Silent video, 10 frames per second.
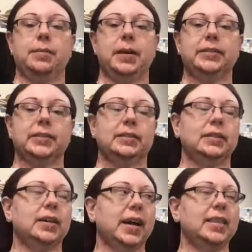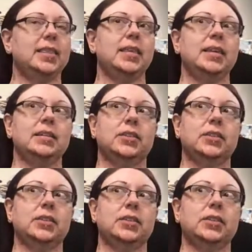Mason. I think
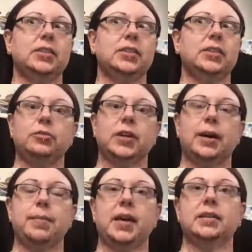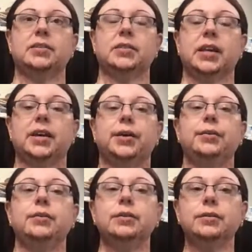it's HBO or Showtime has like a
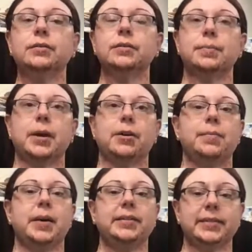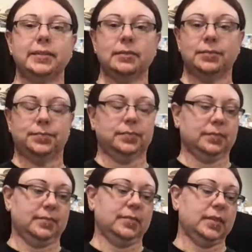new Perry Mason.
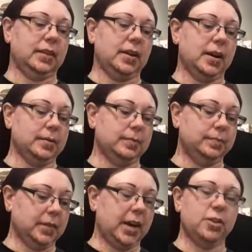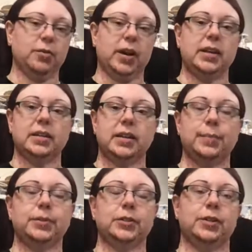I tried an
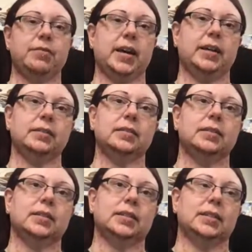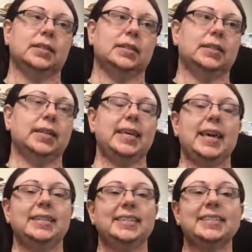episode of that.
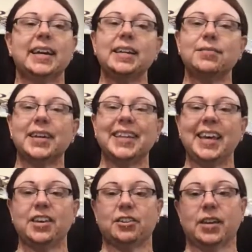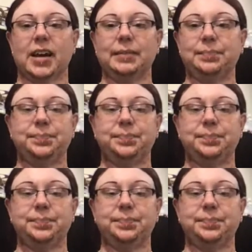Can't decide if I like it or not.